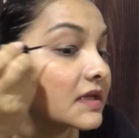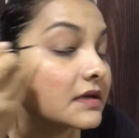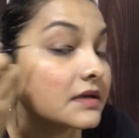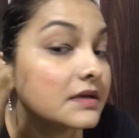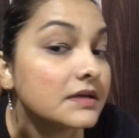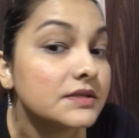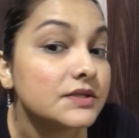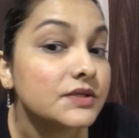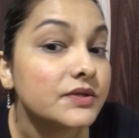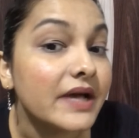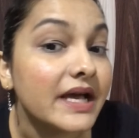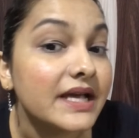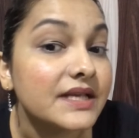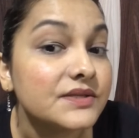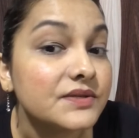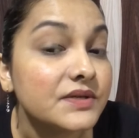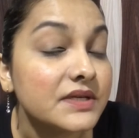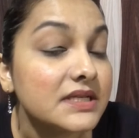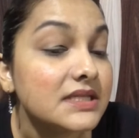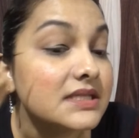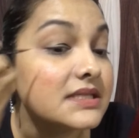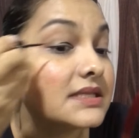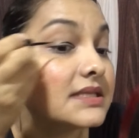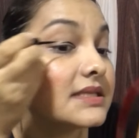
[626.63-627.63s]
So as you
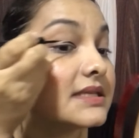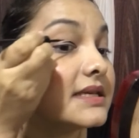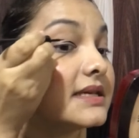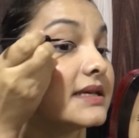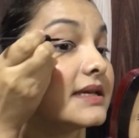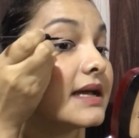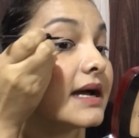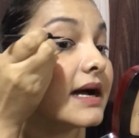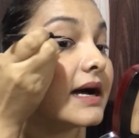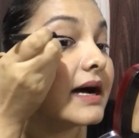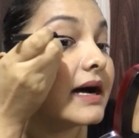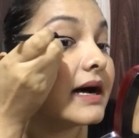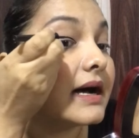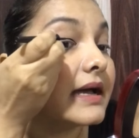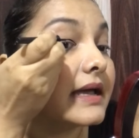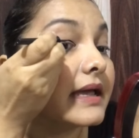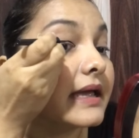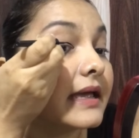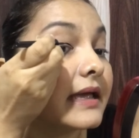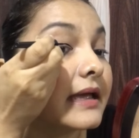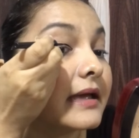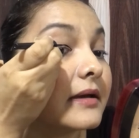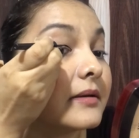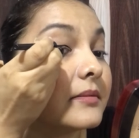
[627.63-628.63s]
can see, I
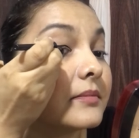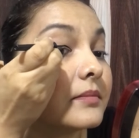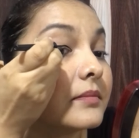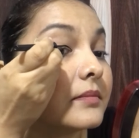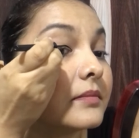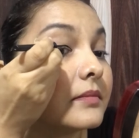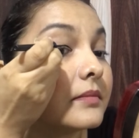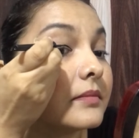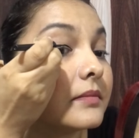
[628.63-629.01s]
am